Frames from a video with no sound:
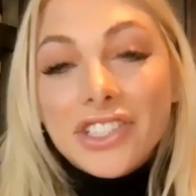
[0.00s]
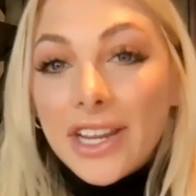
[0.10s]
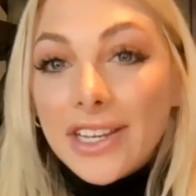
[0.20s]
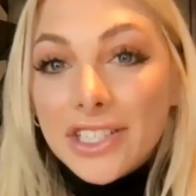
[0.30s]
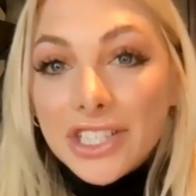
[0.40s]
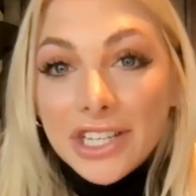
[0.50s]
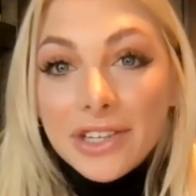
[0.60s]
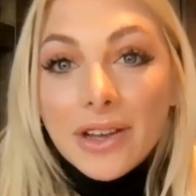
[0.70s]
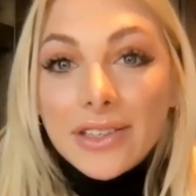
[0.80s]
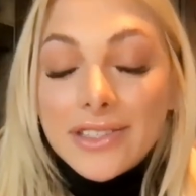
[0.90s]
changed you
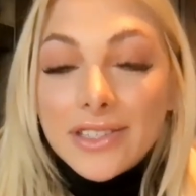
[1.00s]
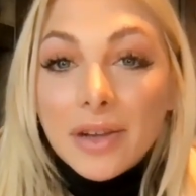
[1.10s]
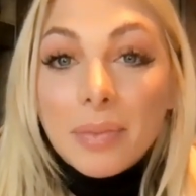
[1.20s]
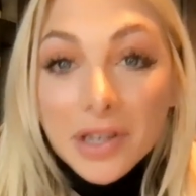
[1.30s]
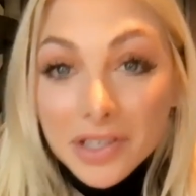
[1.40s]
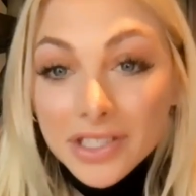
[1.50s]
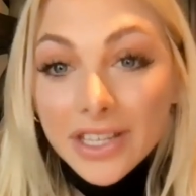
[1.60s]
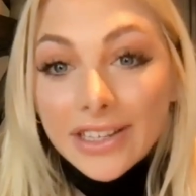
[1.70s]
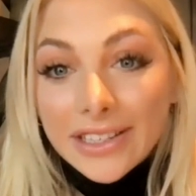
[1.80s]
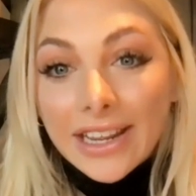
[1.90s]
as a
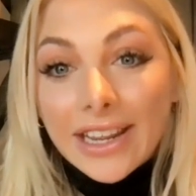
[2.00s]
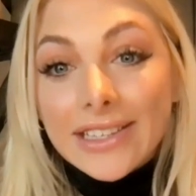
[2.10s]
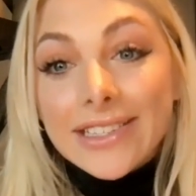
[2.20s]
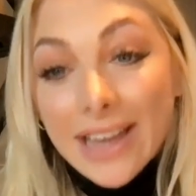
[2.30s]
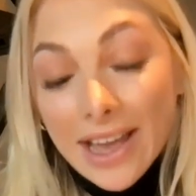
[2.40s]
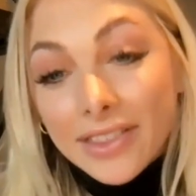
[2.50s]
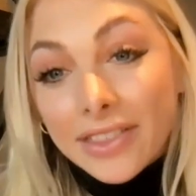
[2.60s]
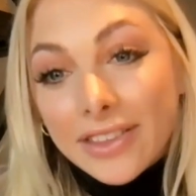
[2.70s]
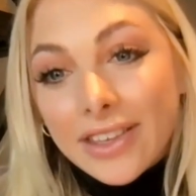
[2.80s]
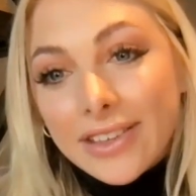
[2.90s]
person and an
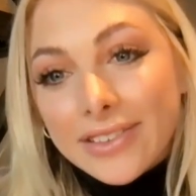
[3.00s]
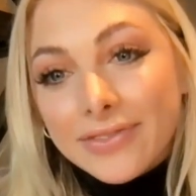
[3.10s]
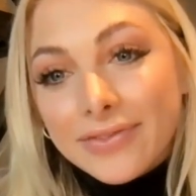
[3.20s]
athlete?